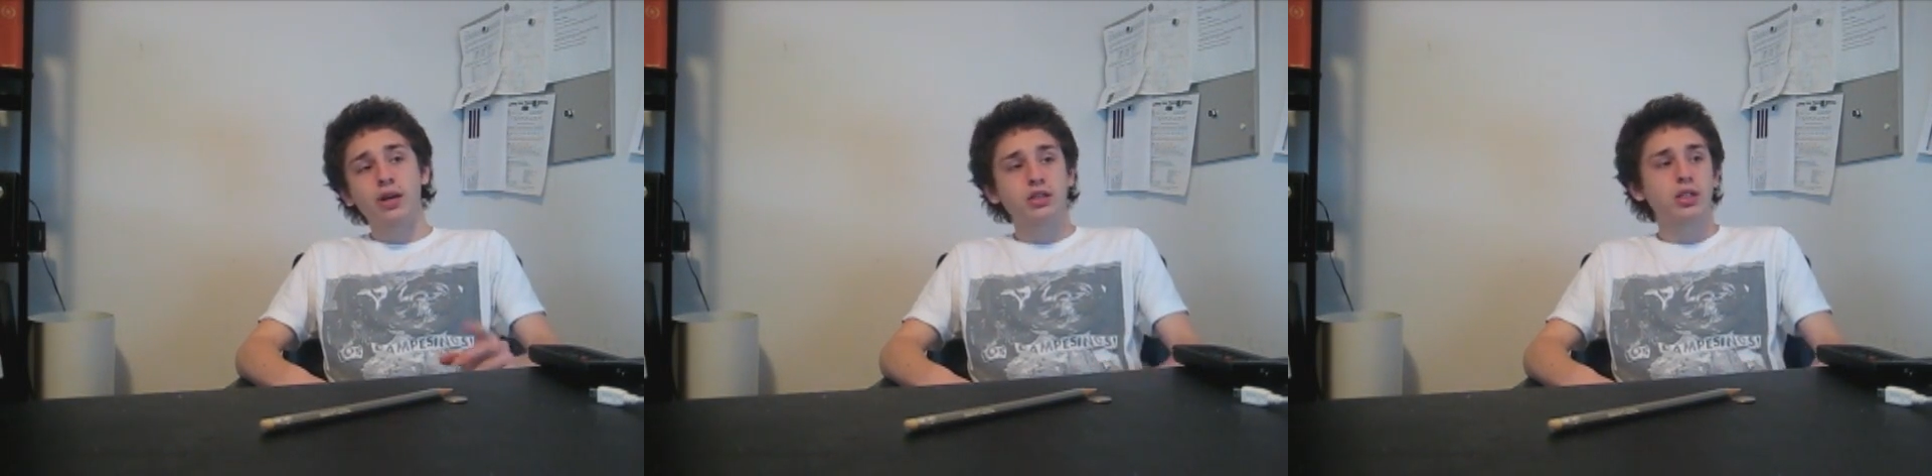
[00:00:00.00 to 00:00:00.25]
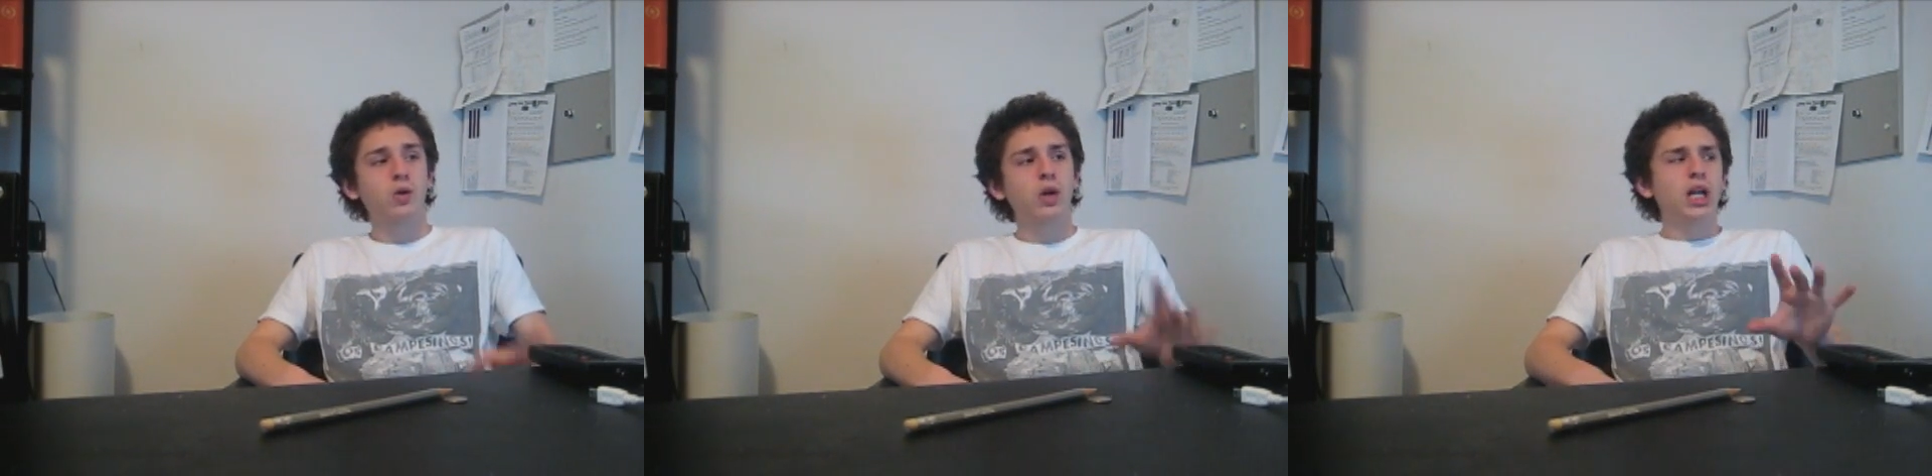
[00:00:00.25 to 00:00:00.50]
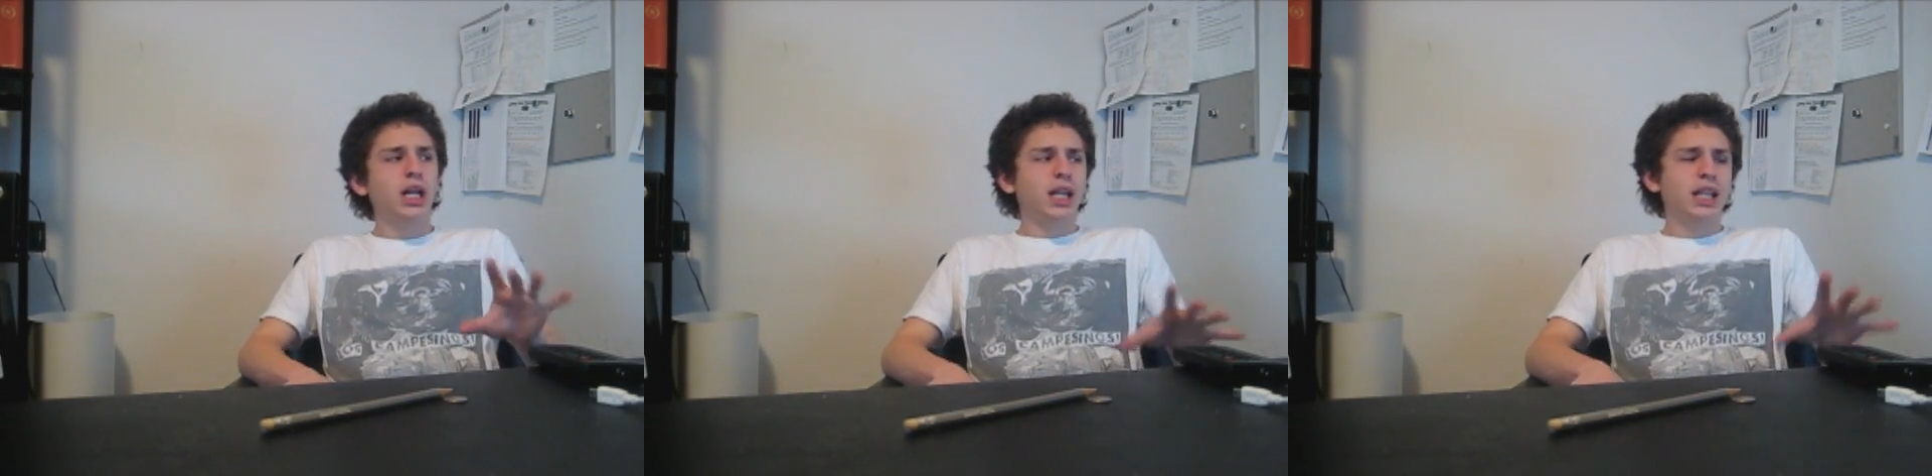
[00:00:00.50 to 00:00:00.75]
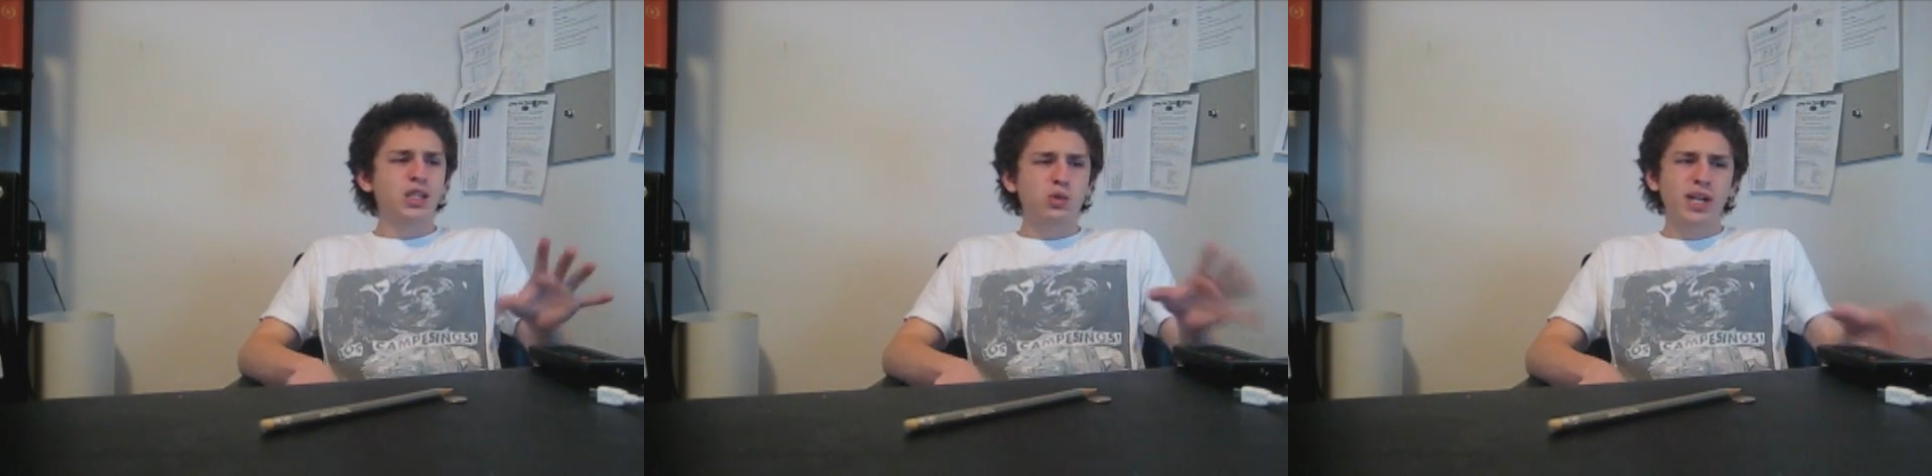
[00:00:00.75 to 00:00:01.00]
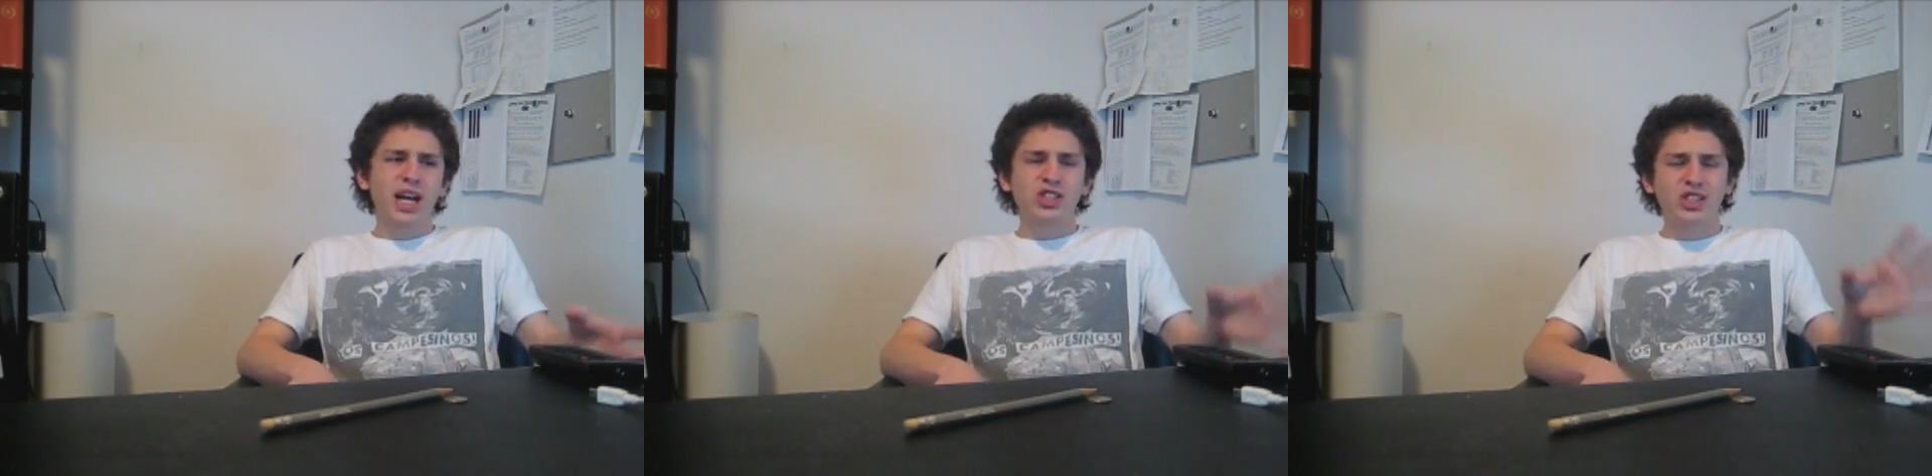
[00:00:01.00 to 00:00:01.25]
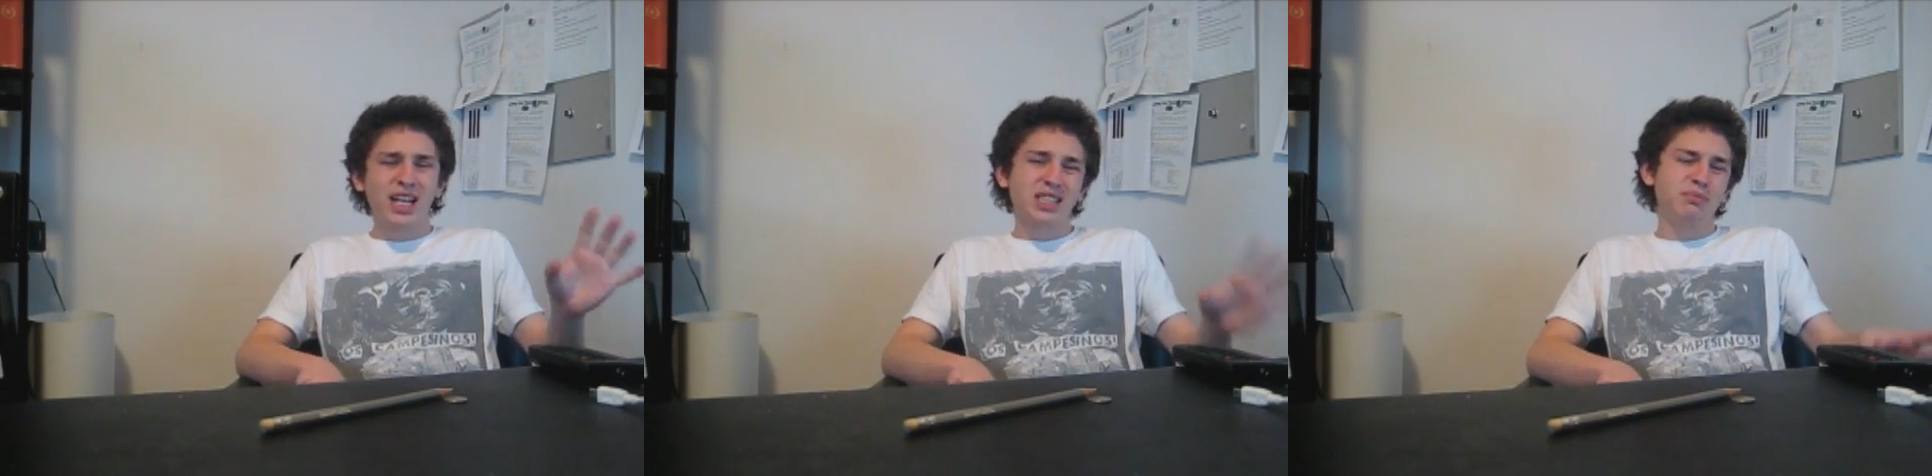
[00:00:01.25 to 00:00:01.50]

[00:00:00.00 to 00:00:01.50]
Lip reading: So, this week actually hasn't